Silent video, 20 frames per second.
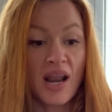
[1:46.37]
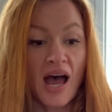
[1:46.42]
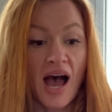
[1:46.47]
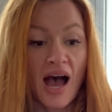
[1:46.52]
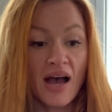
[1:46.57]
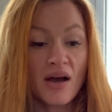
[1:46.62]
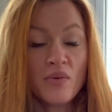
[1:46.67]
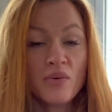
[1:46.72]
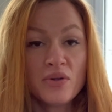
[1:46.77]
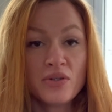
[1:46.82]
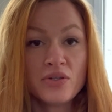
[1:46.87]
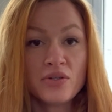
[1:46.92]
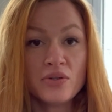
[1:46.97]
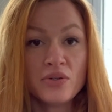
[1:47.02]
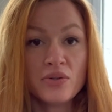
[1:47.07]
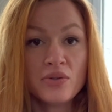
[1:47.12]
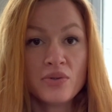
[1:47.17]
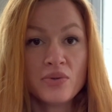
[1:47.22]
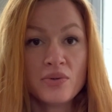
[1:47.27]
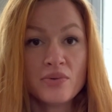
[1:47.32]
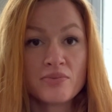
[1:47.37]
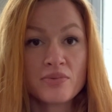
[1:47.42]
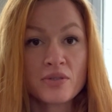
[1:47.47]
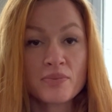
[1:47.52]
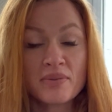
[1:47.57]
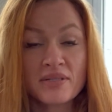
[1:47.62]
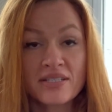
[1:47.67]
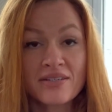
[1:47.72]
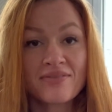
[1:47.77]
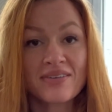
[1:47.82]
I would do
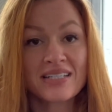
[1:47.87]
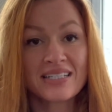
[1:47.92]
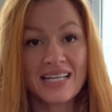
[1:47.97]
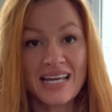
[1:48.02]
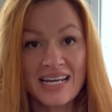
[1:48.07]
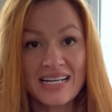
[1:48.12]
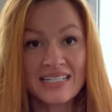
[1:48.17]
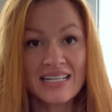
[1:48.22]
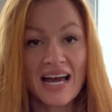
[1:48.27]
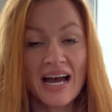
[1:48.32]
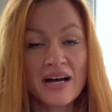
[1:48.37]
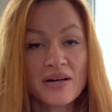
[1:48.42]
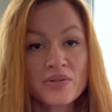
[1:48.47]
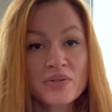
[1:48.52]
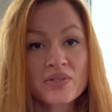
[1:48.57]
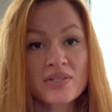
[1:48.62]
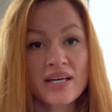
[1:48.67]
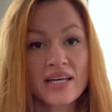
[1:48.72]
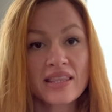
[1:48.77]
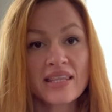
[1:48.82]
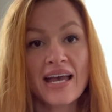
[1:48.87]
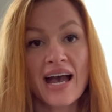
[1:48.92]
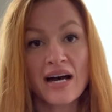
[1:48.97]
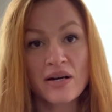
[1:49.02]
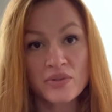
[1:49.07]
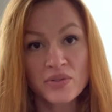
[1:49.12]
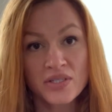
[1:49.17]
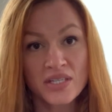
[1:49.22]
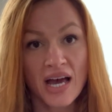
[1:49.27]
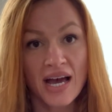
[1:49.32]
specific takedowns, like the
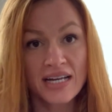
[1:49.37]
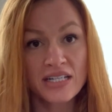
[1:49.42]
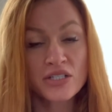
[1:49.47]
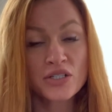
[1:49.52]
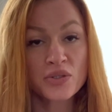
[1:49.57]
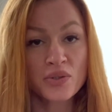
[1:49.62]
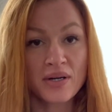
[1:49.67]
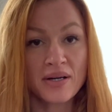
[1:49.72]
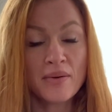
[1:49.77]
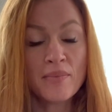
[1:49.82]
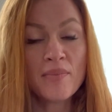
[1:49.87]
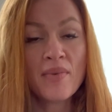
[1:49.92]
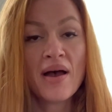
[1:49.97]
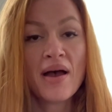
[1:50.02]
outside trip,